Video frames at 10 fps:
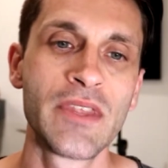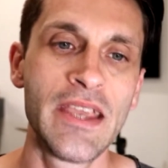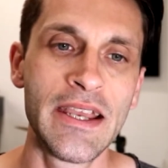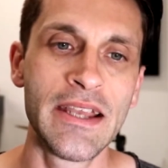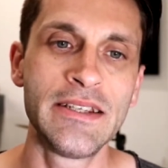
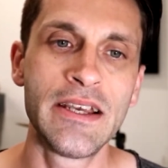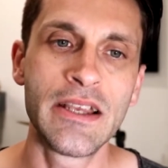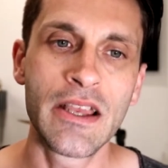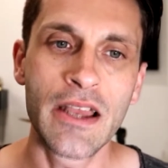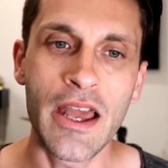And
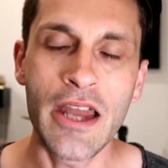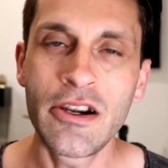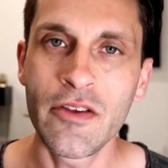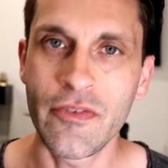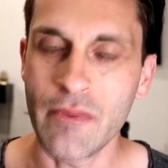I
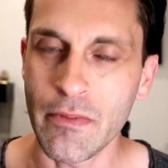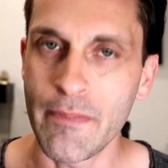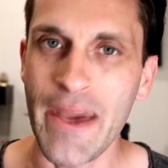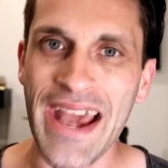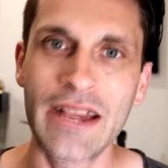don't know if you
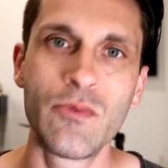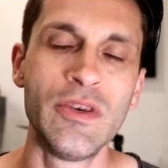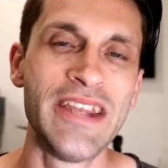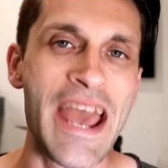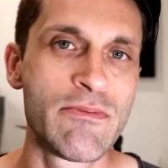remember back
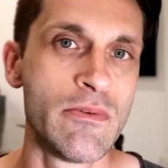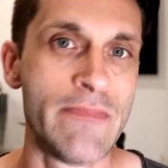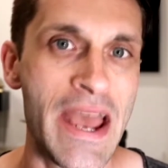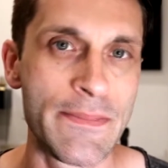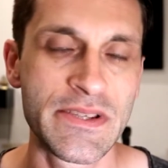when Apple
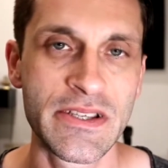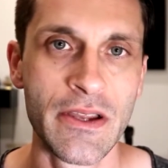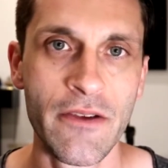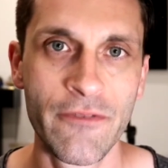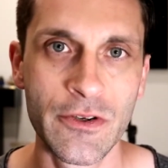Maps
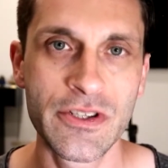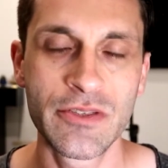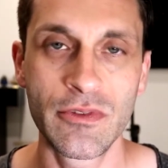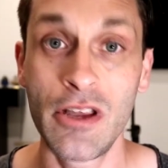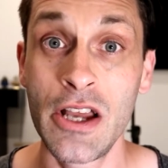
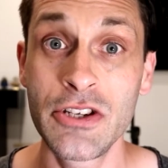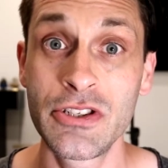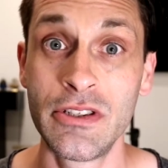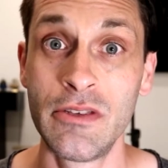first launched,